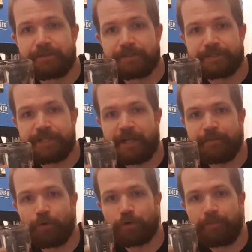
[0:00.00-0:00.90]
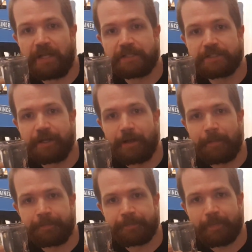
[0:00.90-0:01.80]
Sternburg
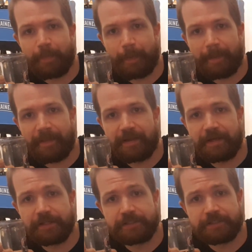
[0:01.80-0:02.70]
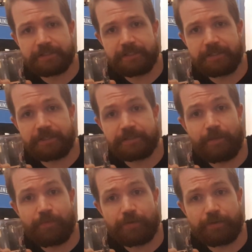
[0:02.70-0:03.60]
Pilsner is
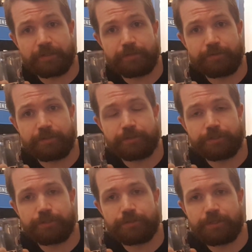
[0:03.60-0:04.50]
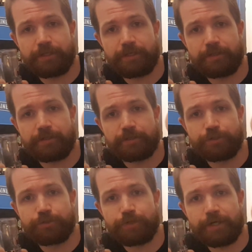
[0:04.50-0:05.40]
something that you really
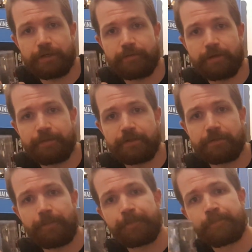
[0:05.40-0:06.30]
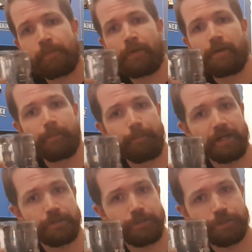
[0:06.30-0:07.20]
should try, in my opinion.
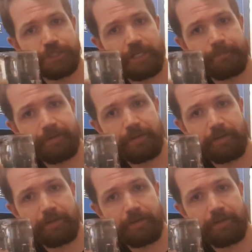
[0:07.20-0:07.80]
Might look cheap